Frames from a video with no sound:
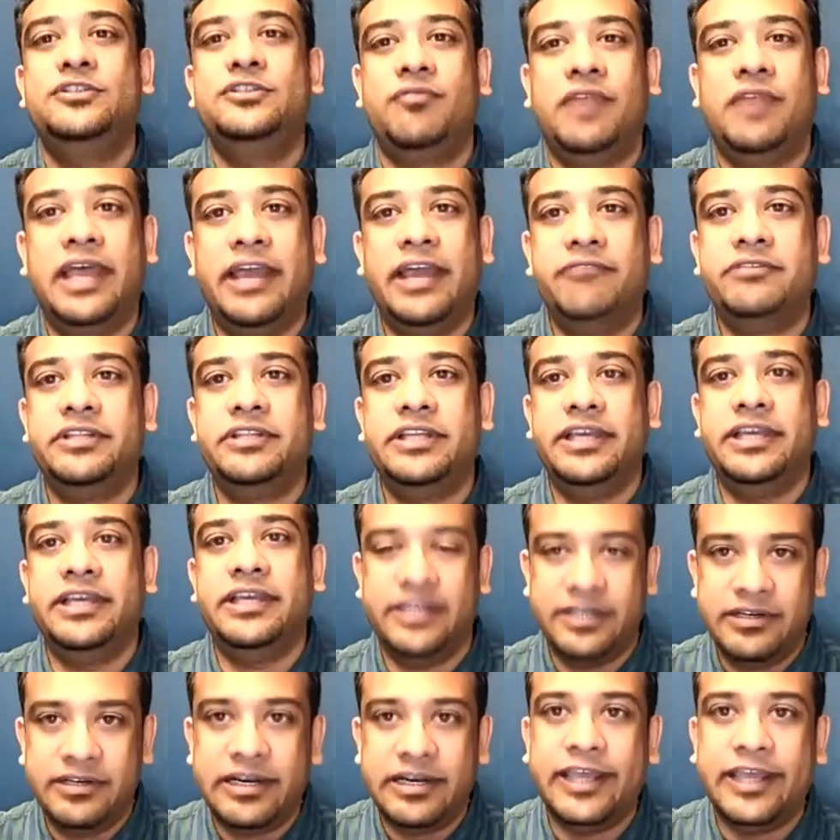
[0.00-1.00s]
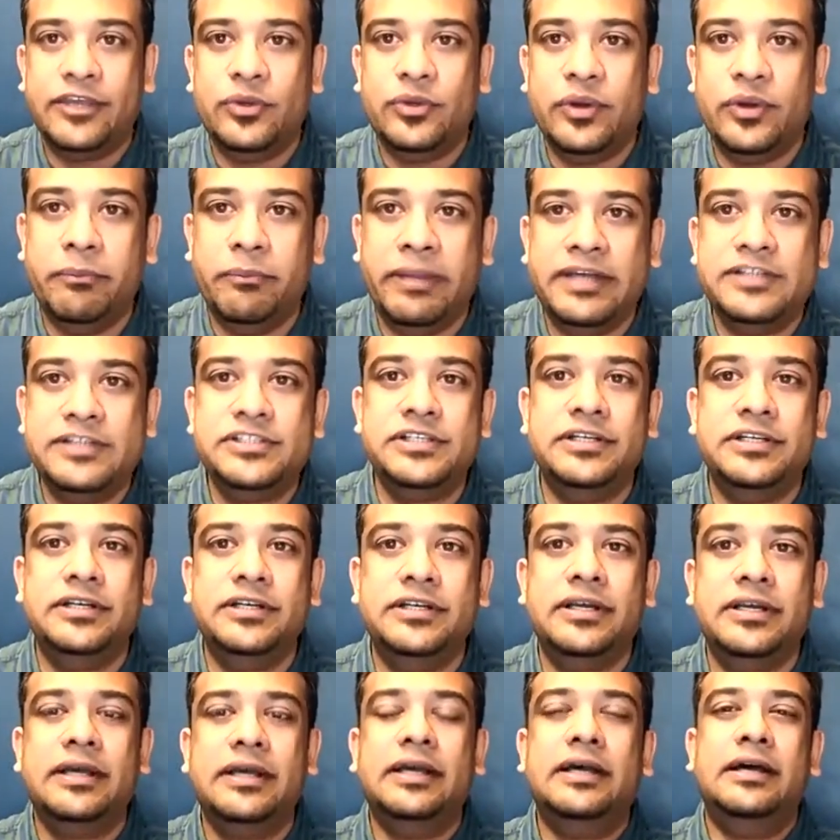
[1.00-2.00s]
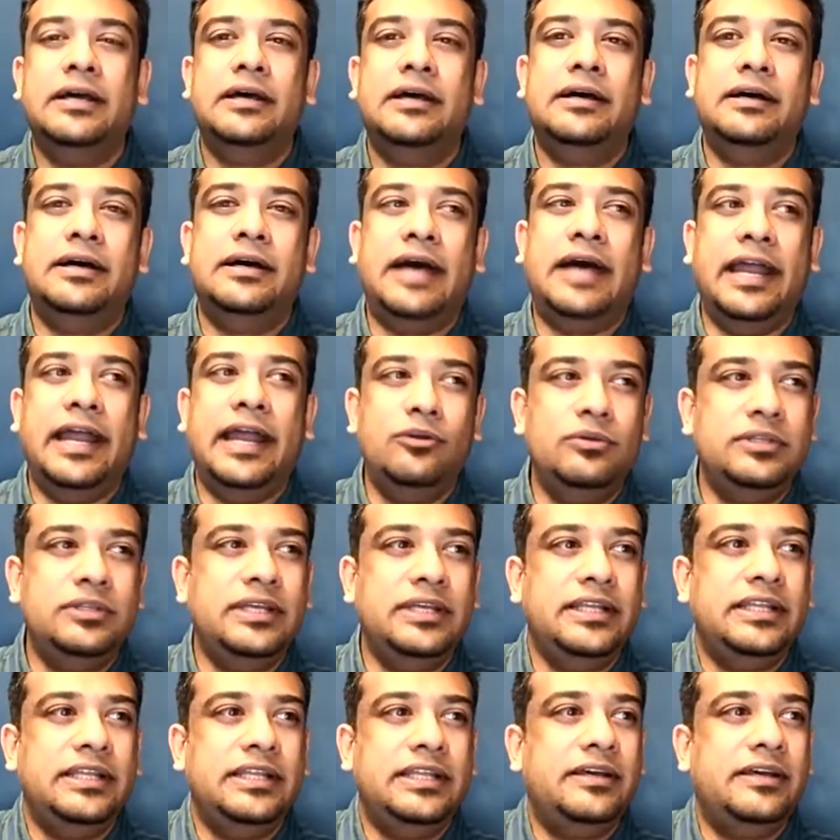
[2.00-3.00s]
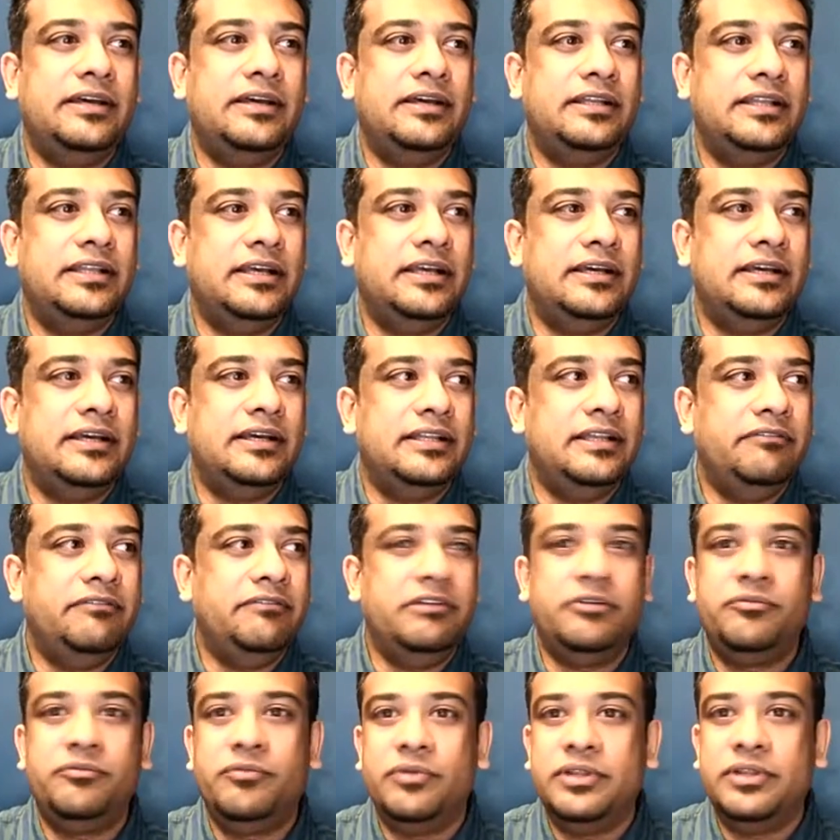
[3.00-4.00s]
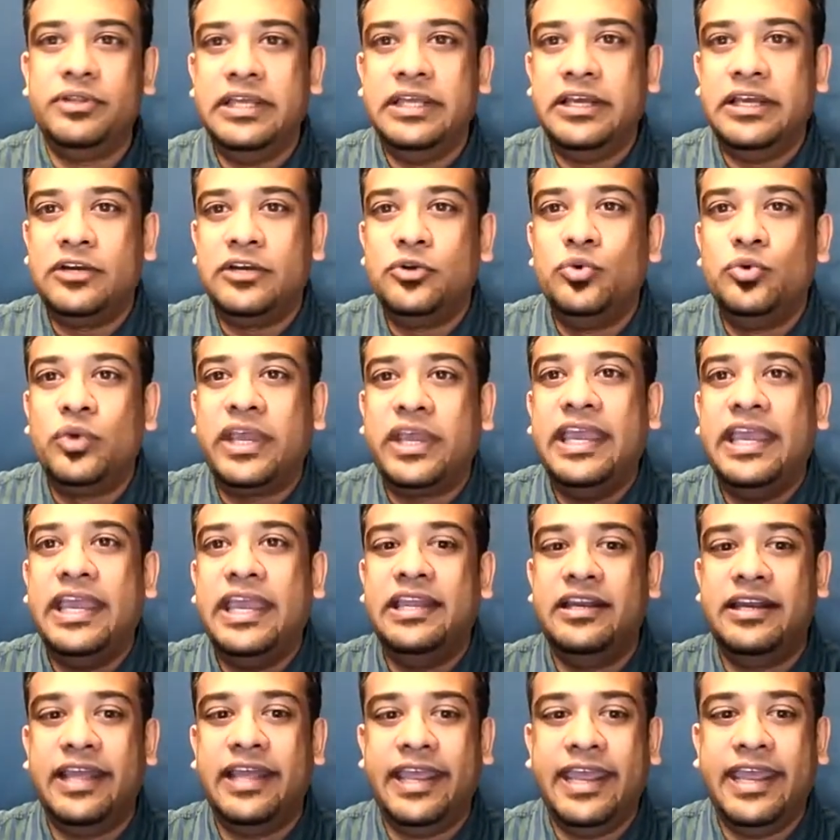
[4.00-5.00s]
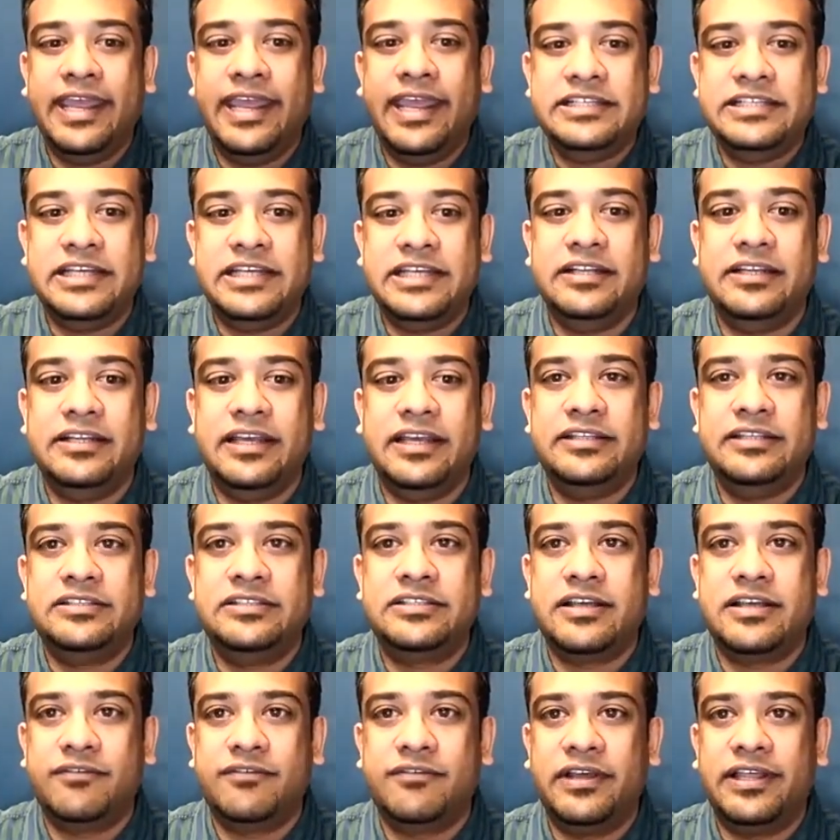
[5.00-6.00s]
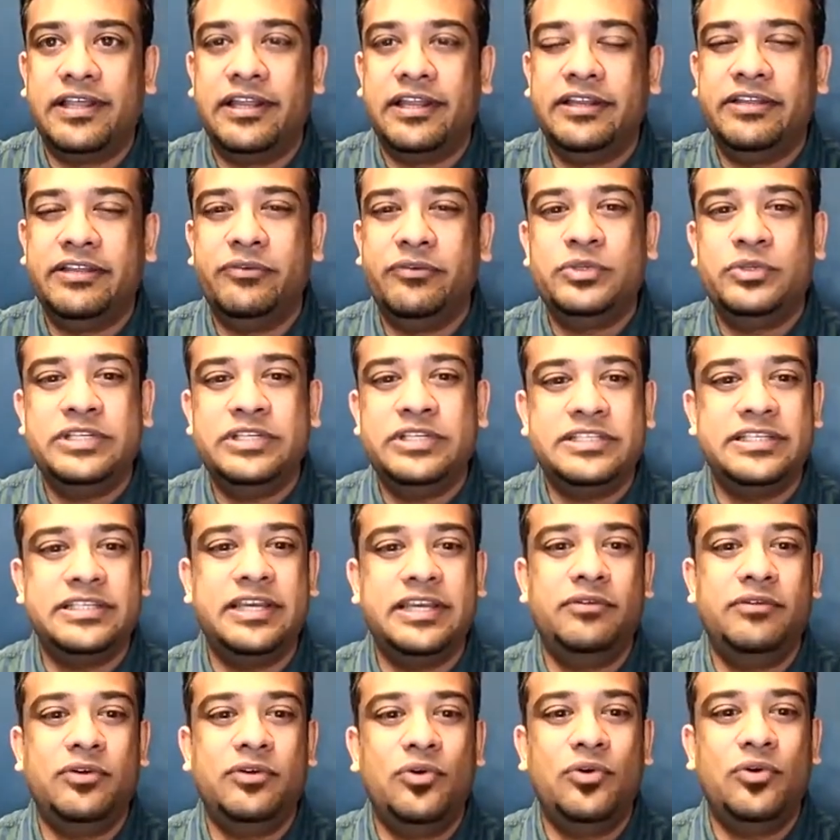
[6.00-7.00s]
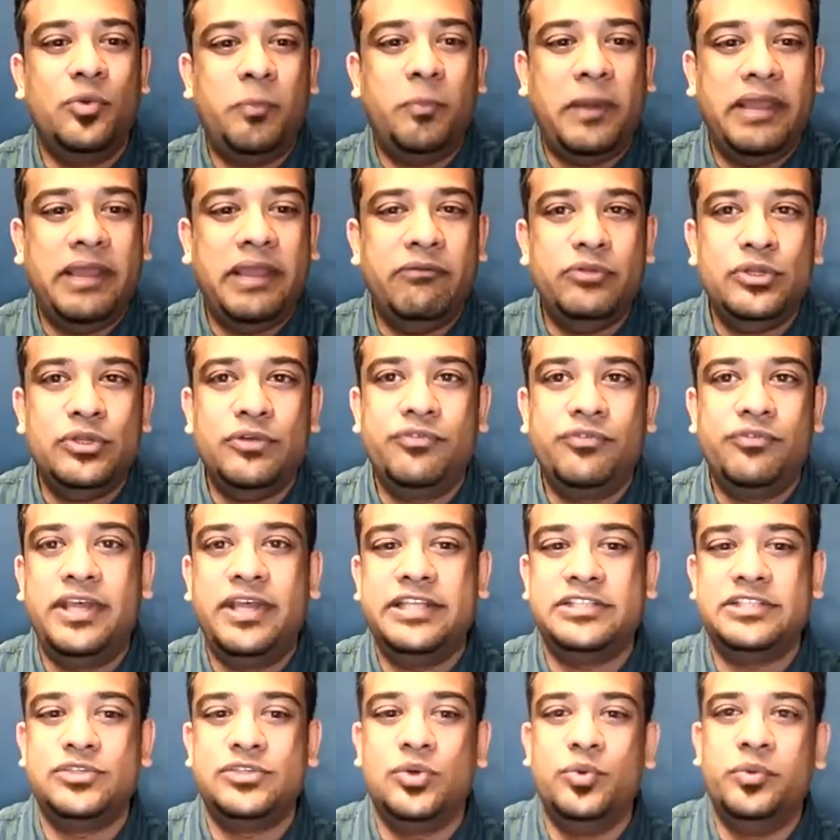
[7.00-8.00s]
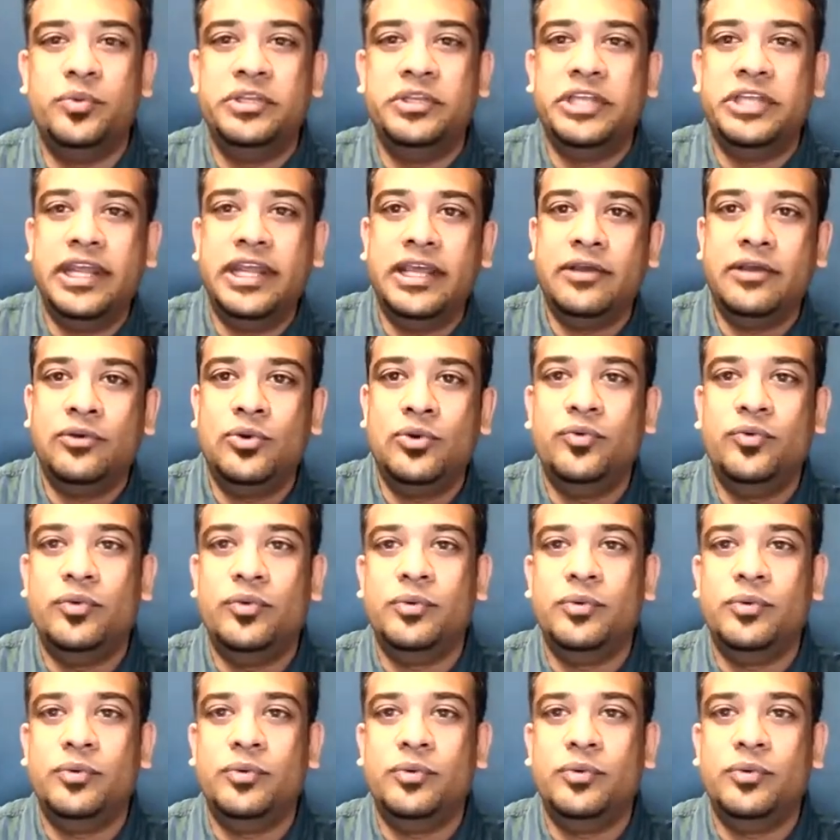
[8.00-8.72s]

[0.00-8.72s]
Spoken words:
of life that they are in, like you had mentioned, I don't think they're too keen in engaging in stuff. And they would just say, well, go play with your friends, go with the net, go